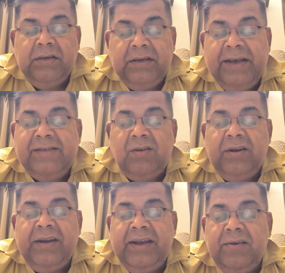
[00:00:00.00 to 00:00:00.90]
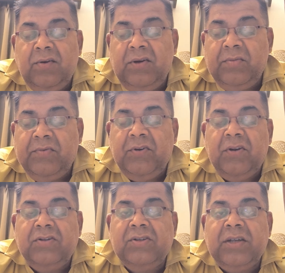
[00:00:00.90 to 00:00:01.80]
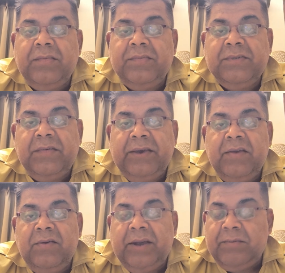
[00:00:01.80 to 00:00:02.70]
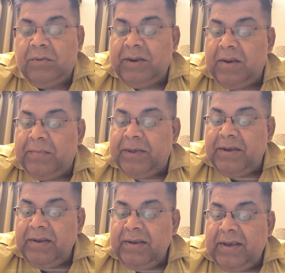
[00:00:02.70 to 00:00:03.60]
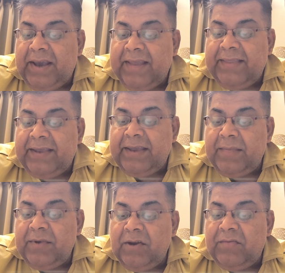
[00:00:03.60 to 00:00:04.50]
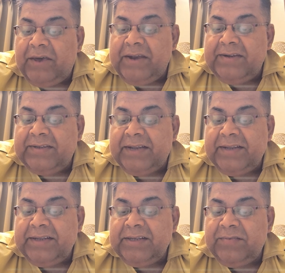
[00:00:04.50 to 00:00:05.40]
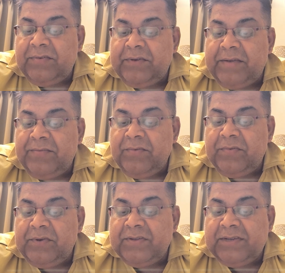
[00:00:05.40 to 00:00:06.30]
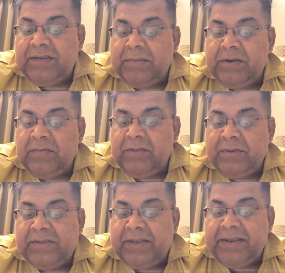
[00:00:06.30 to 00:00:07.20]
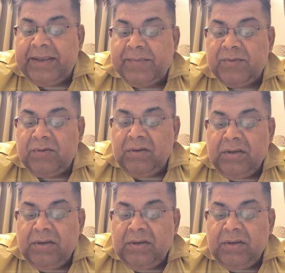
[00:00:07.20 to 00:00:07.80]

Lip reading: as already I told you before also, subacute abdominal pain, and they can be of varied size ranging from 5 to 15 centimeter with baseline capsule,